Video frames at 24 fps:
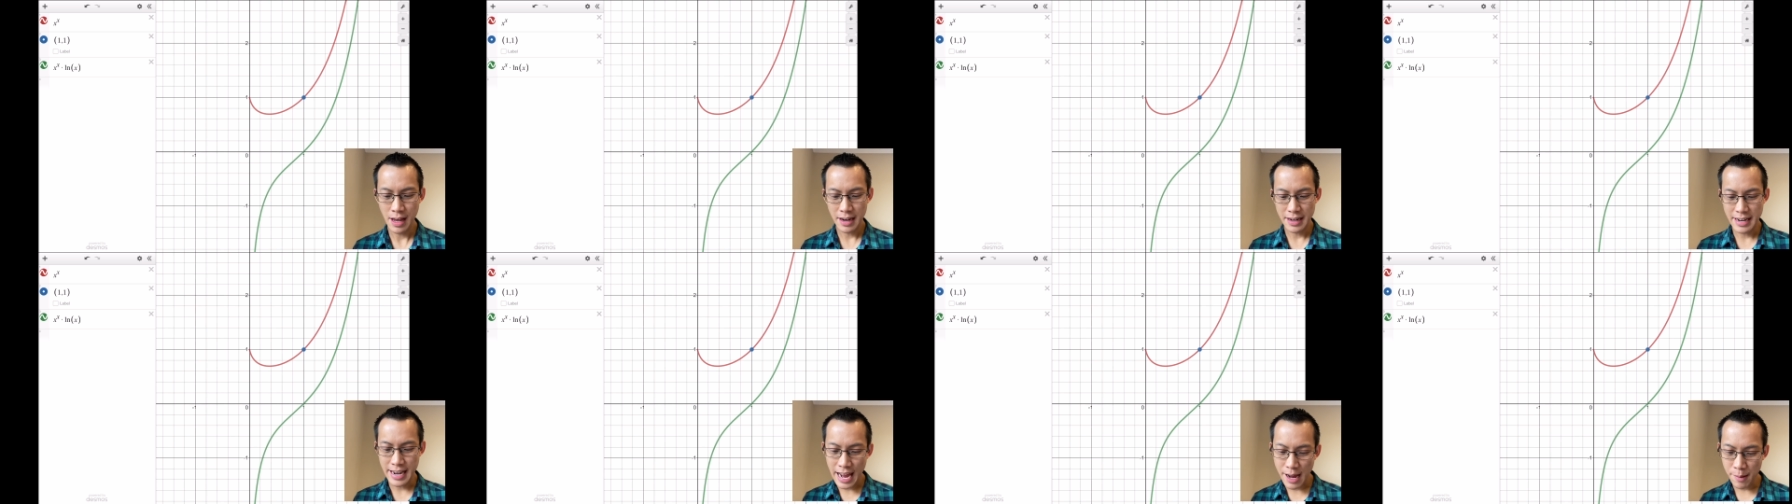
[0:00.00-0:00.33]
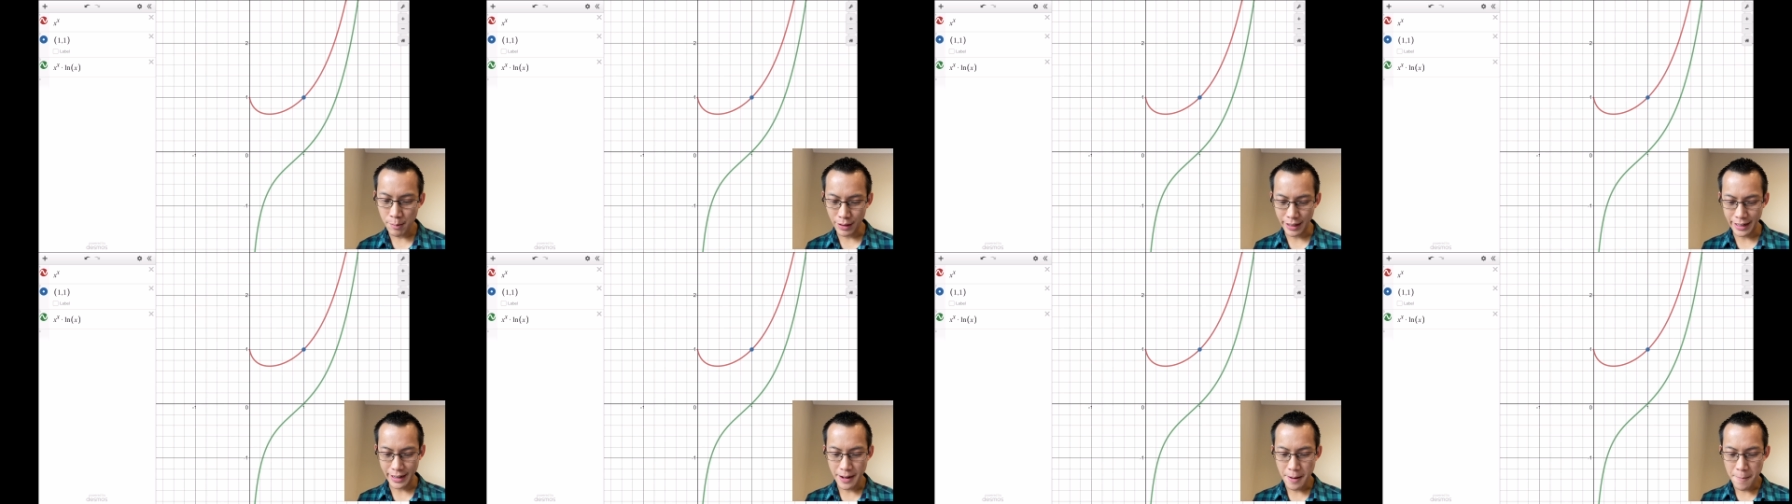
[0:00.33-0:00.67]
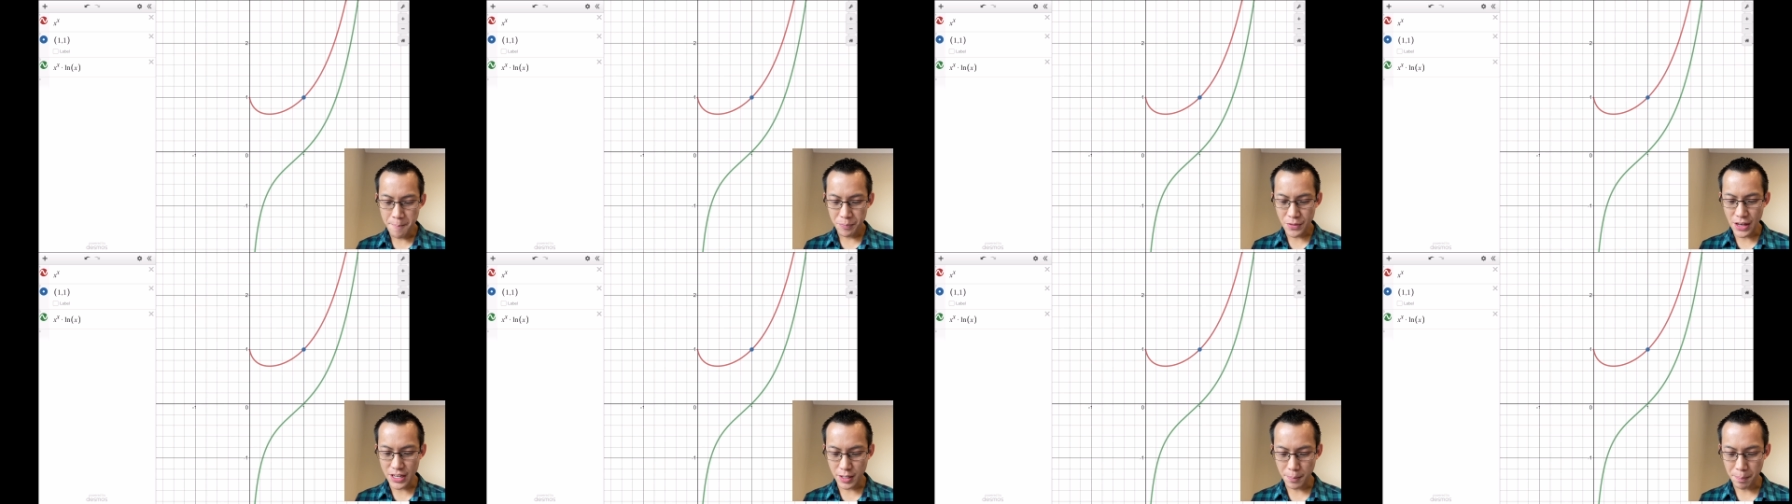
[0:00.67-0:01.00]
Namely,
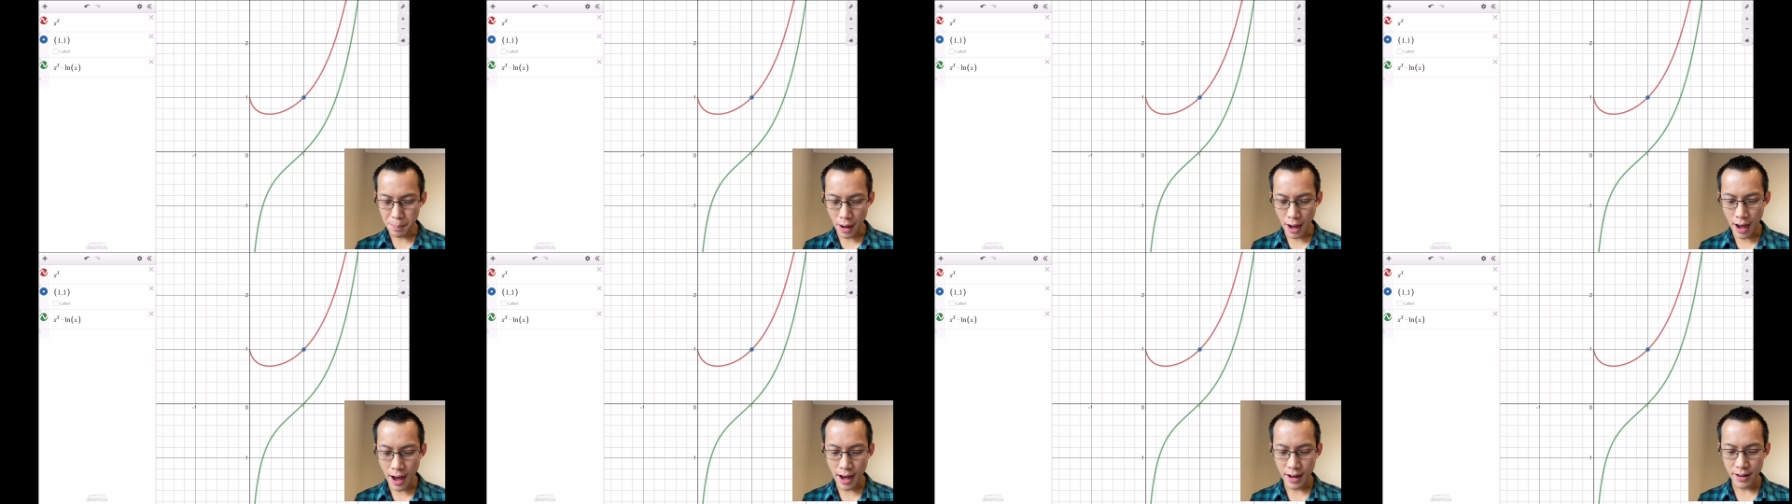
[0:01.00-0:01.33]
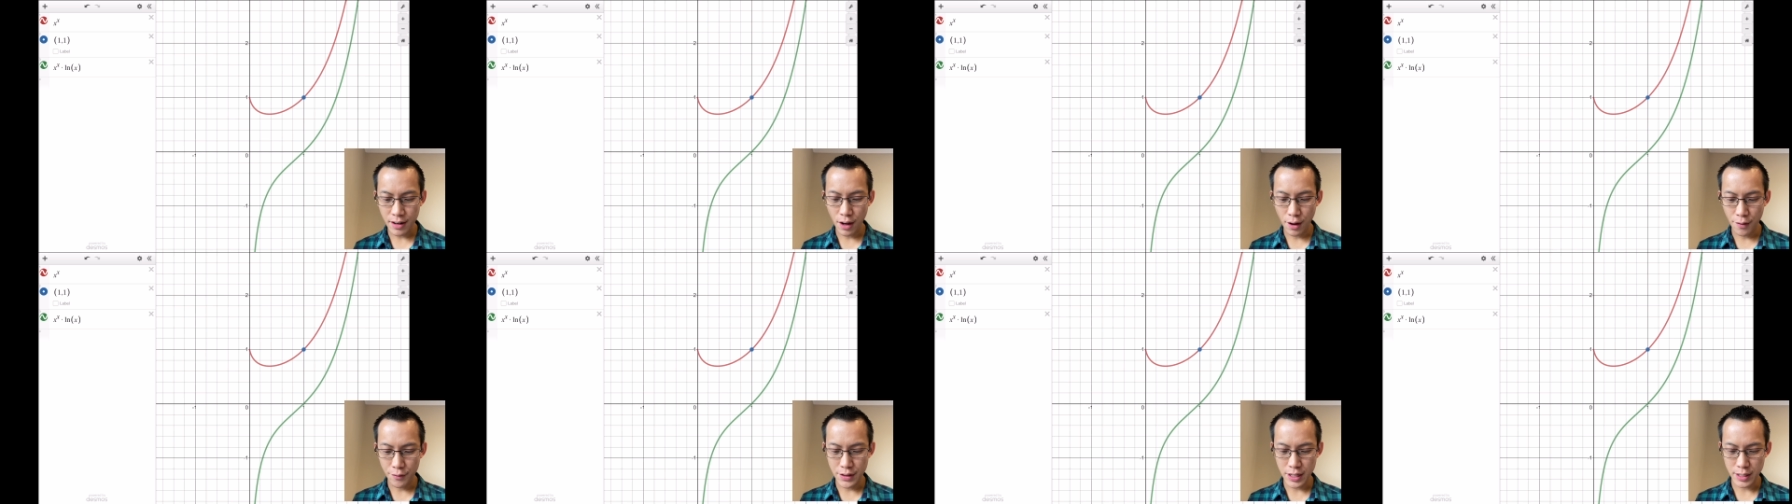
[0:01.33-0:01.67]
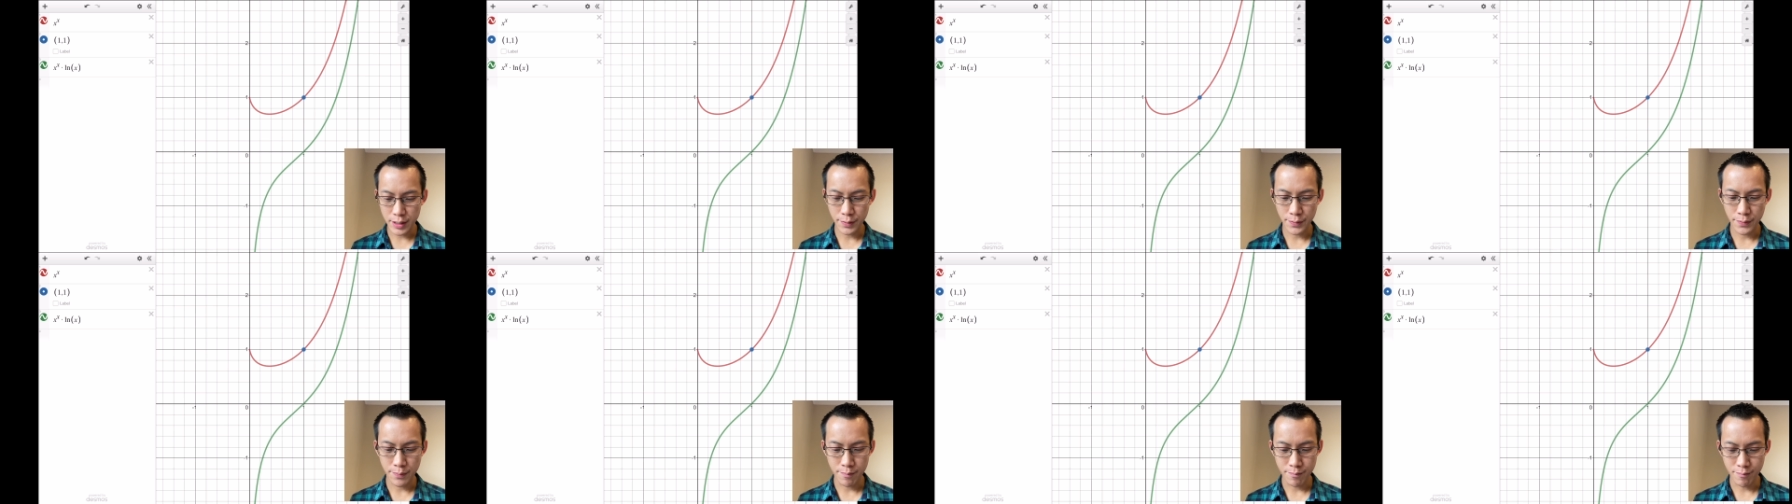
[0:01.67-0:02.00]
there's a part of
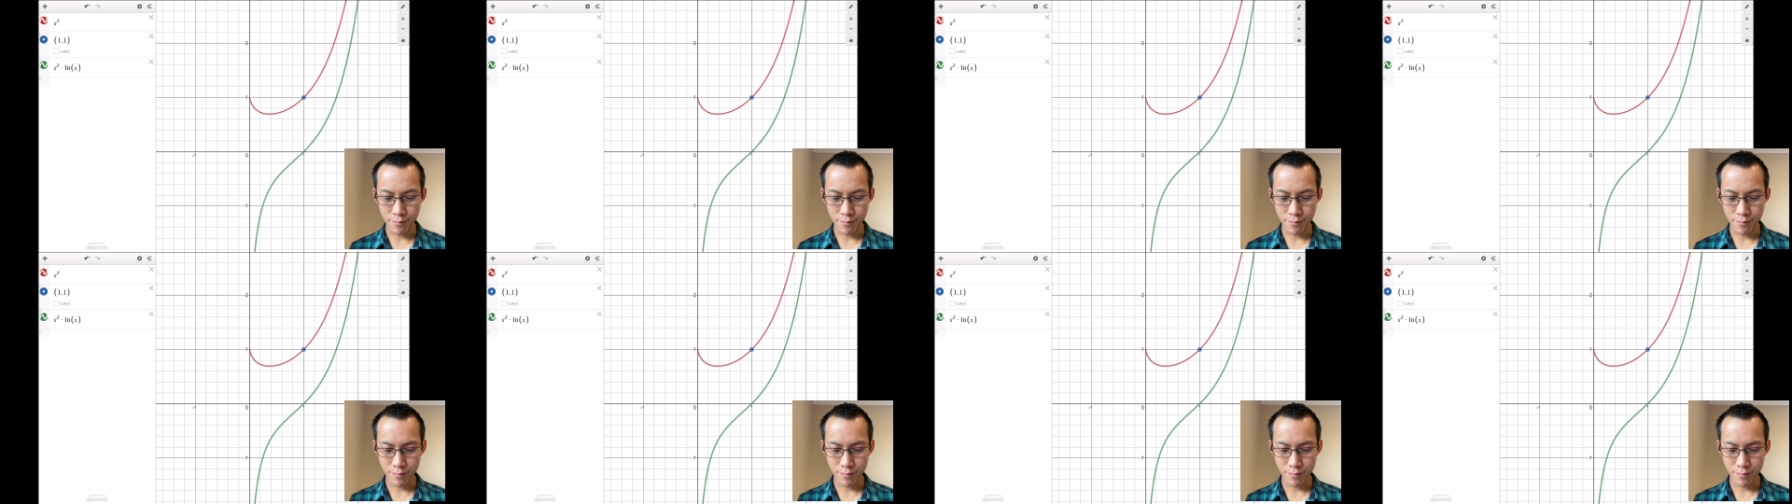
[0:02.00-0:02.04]
this